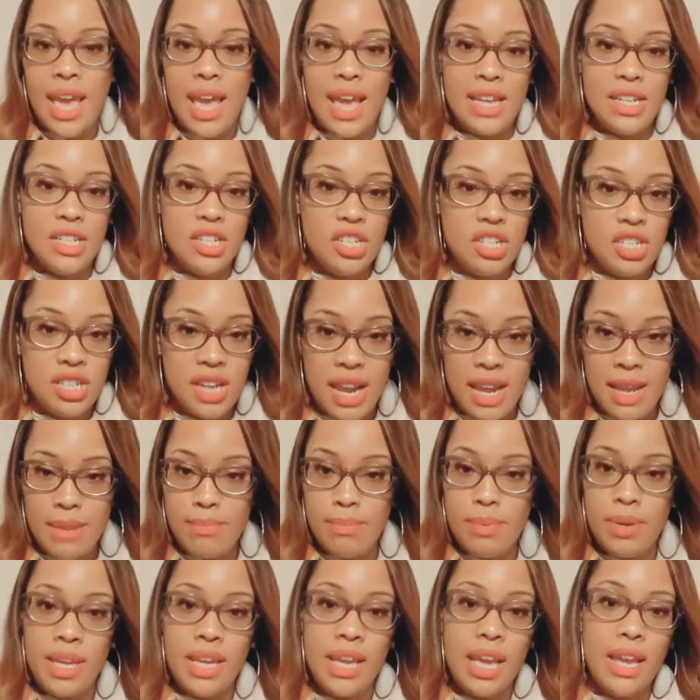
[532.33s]
and
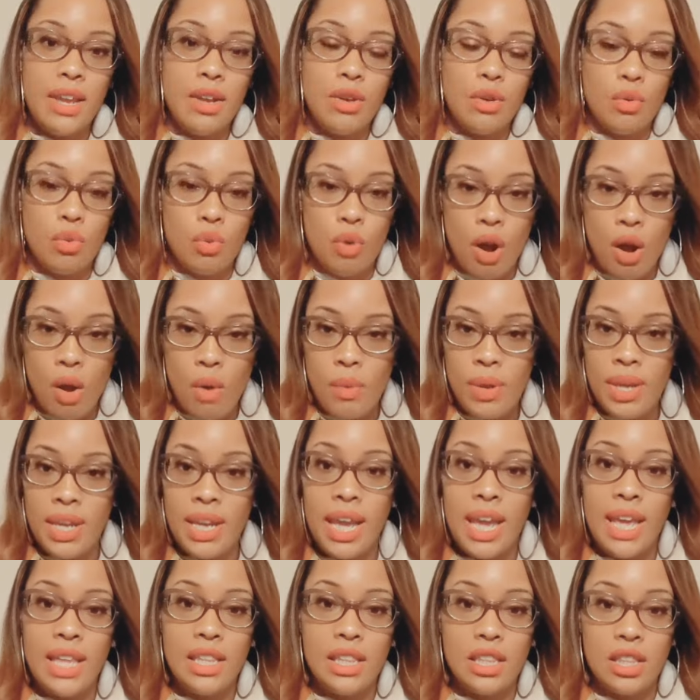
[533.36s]
shaping and growing
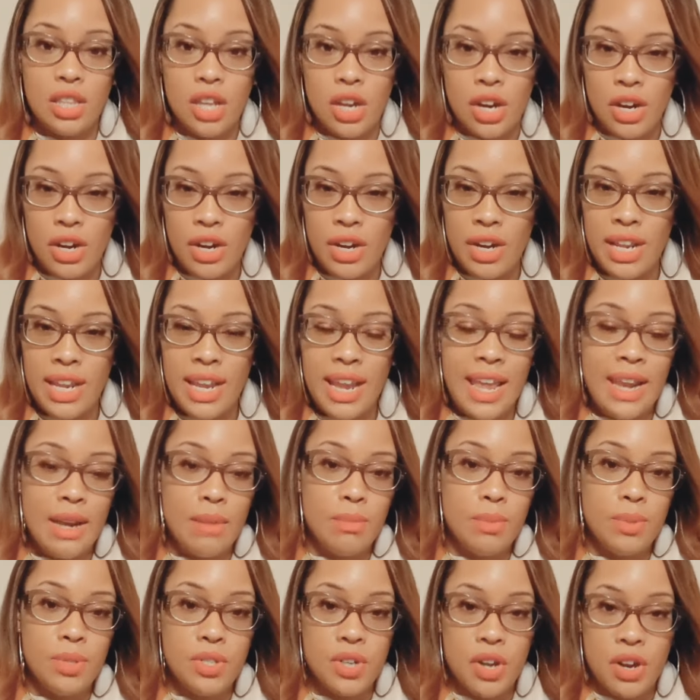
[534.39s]
and learning and
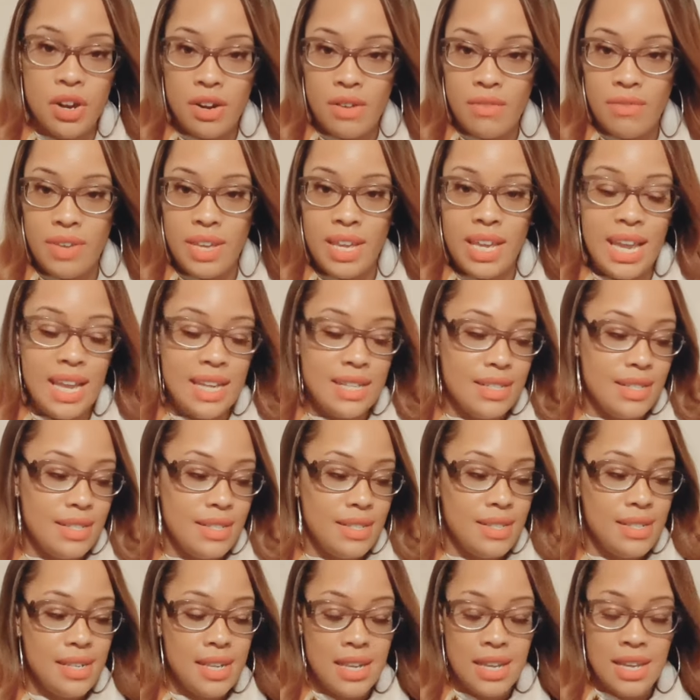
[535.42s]
observing and
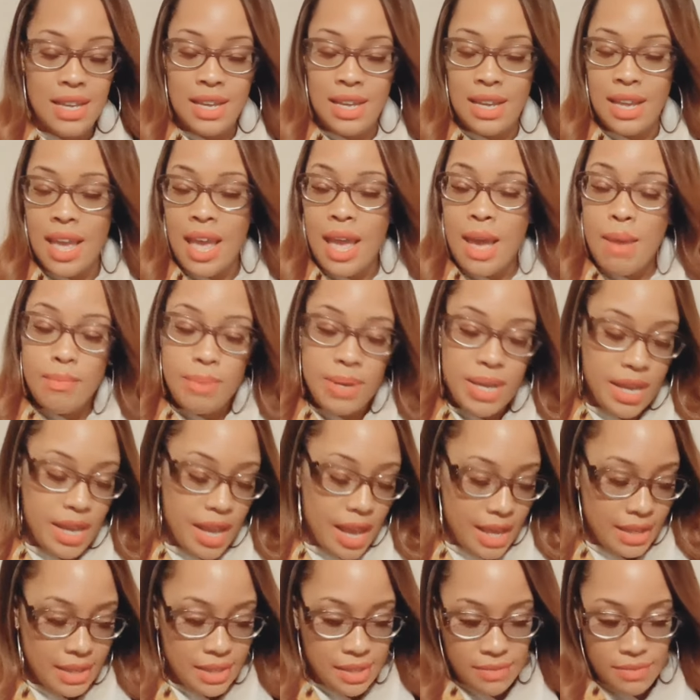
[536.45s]
seeing,
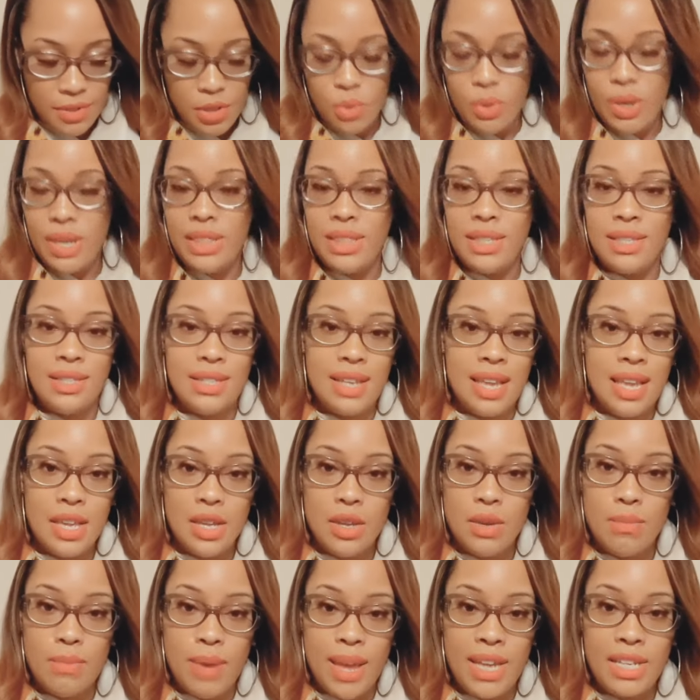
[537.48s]
because of you in this
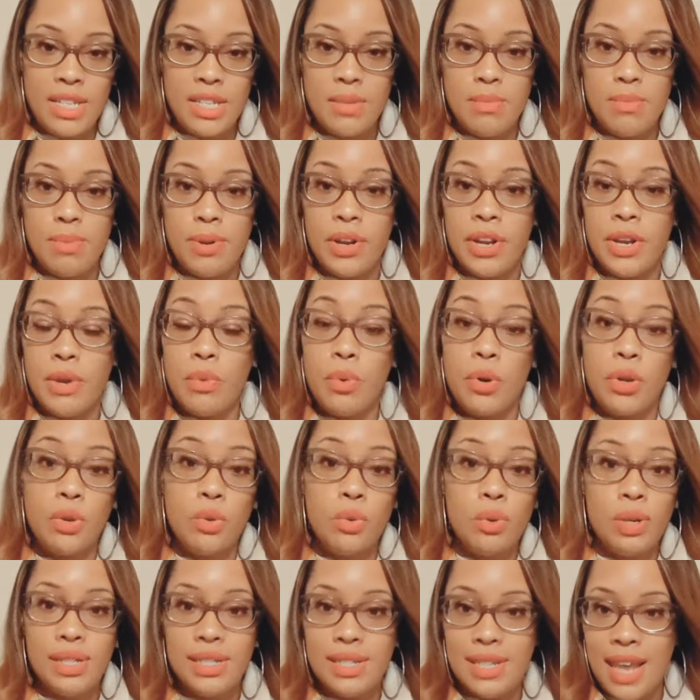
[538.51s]
incubation period where you
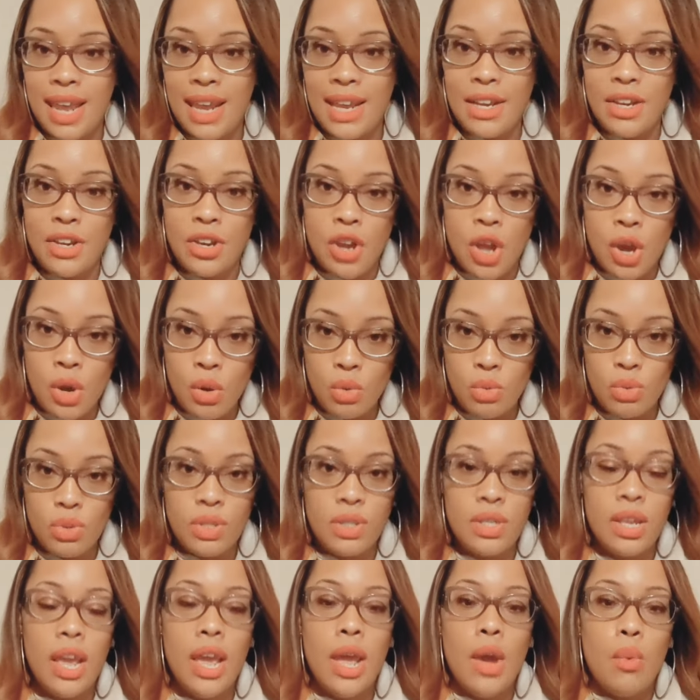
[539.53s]
could take
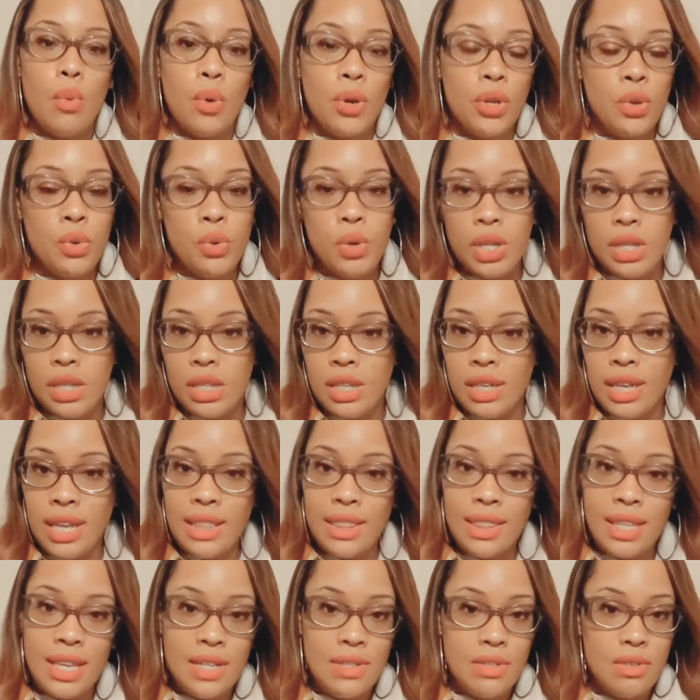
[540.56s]
notes, where you could look
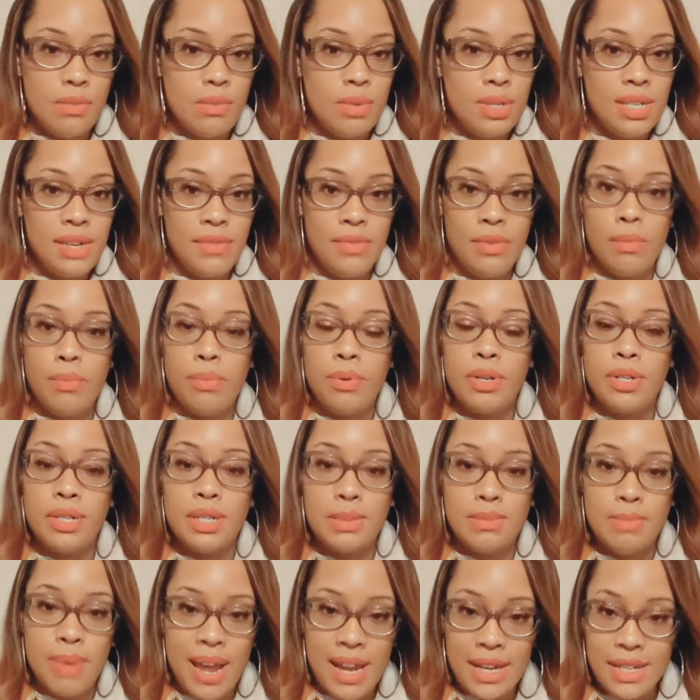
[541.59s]
at things from a different
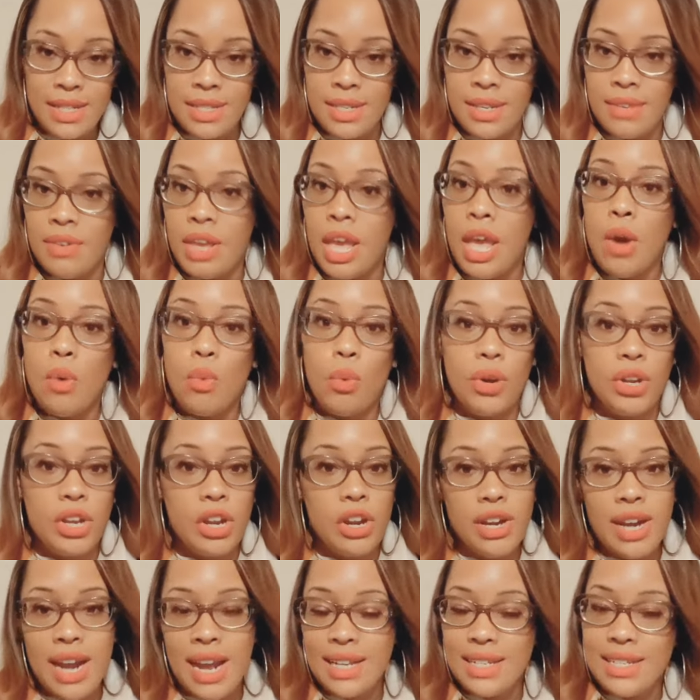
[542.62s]
perspective, where you're
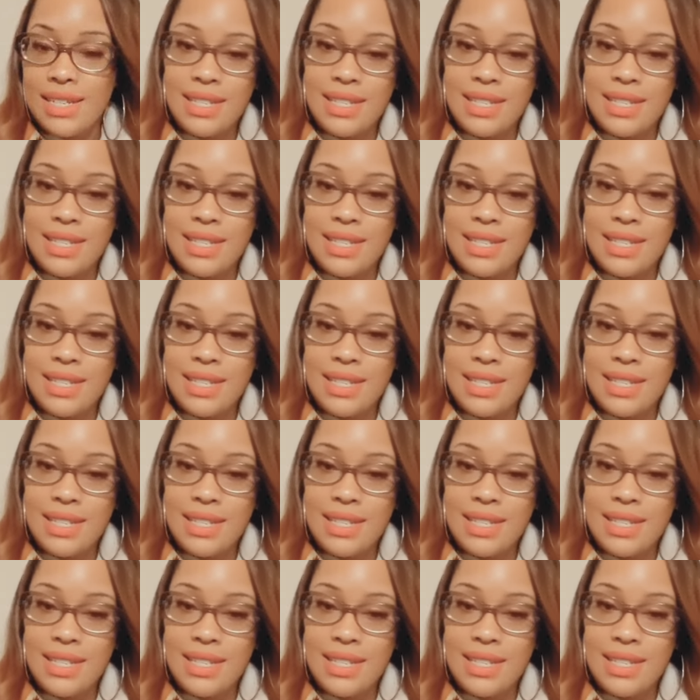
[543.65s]
not